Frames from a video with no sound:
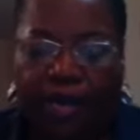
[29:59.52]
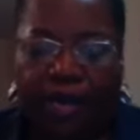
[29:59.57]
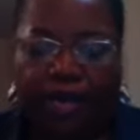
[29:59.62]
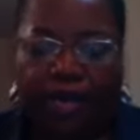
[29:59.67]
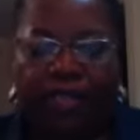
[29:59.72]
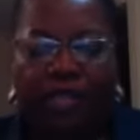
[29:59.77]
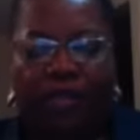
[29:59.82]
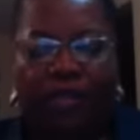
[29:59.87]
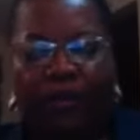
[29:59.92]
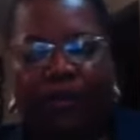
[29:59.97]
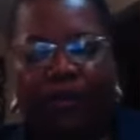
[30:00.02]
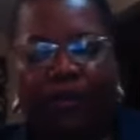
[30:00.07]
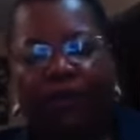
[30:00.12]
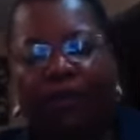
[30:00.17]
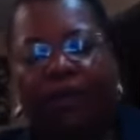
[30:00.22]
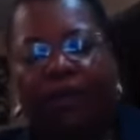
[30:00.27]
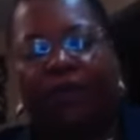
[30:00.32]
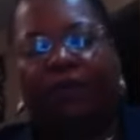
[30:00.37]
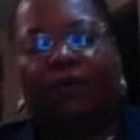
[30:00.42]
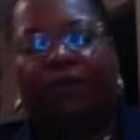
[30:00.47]
And
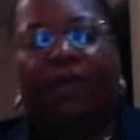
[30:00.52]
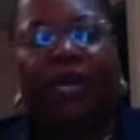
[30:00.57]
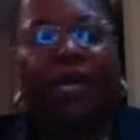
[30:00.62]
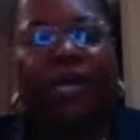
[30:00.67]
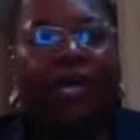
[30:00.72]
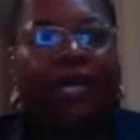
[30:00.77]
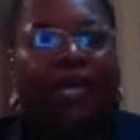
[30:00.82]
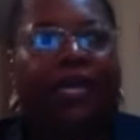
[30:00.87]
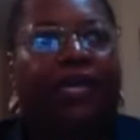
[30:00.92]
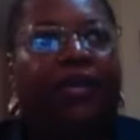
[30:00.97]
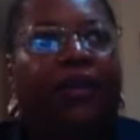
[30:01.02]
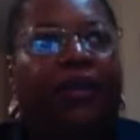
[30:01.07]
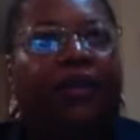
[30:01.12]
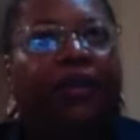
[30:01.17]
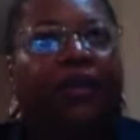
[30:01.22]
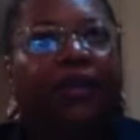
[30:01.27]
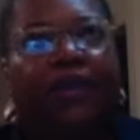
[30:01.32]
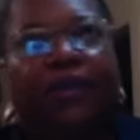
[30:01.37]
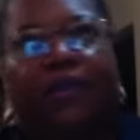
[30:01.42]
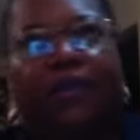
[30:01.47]
so what I'd like you
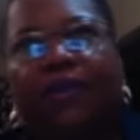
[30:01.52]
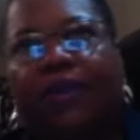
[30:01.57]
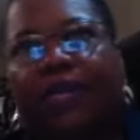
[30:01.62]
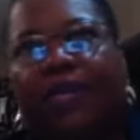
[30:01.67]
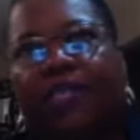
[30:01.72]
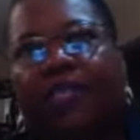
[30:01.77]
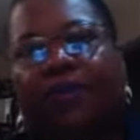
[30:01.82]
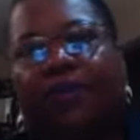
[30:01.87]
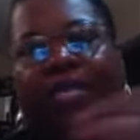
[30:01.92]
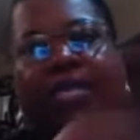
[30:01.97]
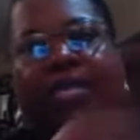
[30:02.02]
to do, as we